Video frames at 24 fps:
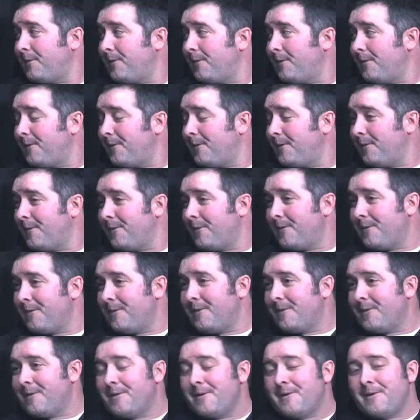
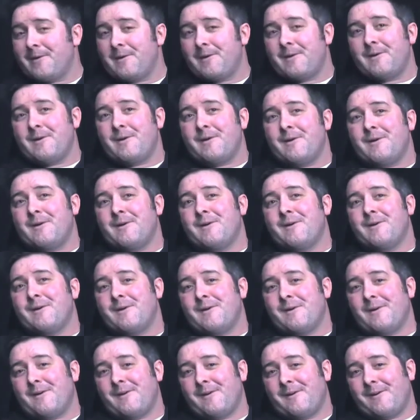
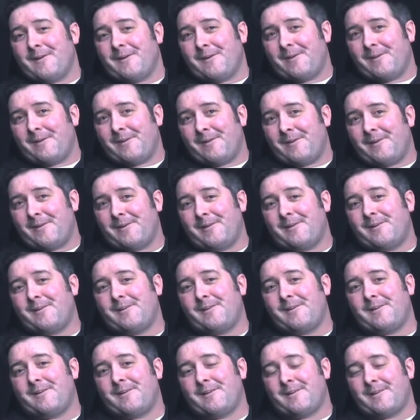
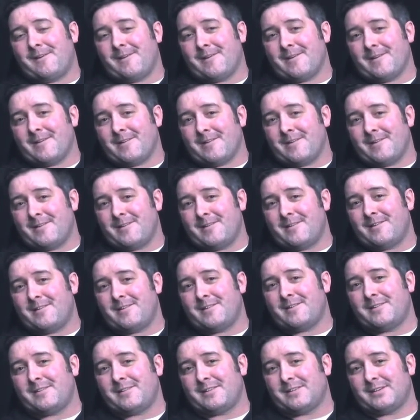
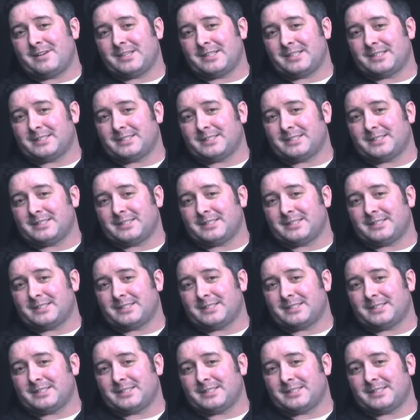[no speech]